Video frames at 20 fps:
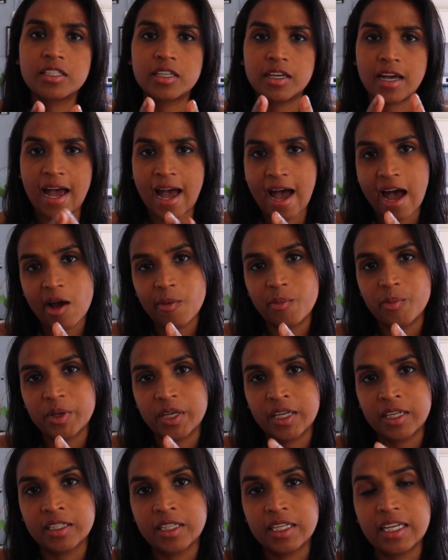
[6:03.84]
to
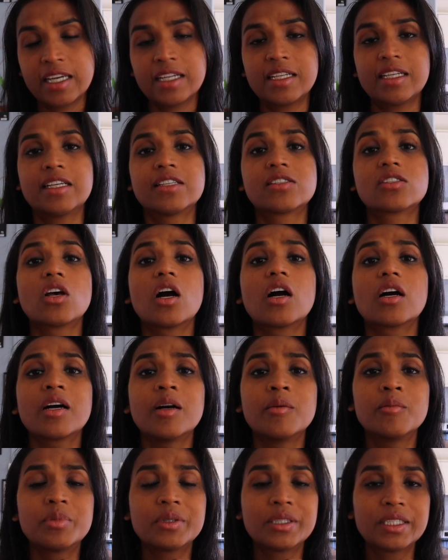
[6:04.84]
happen, it is
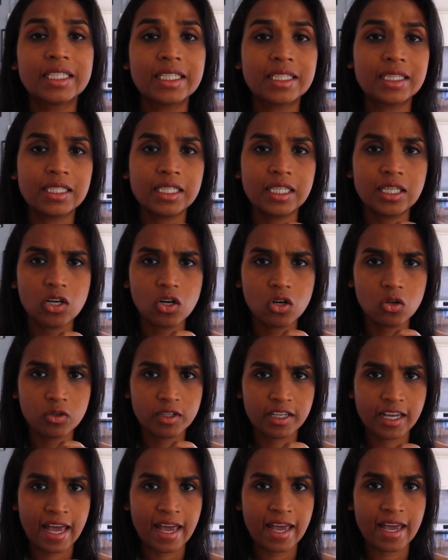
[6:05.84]
completely
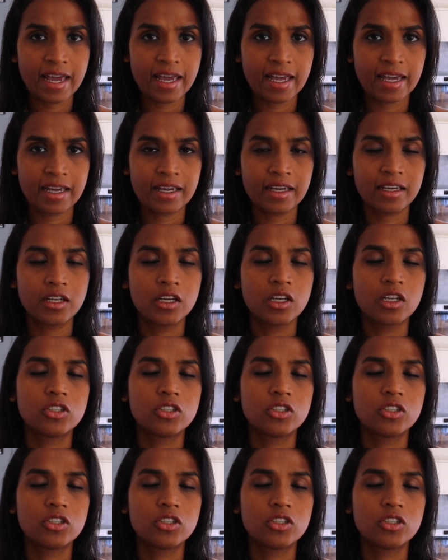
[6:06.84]
okay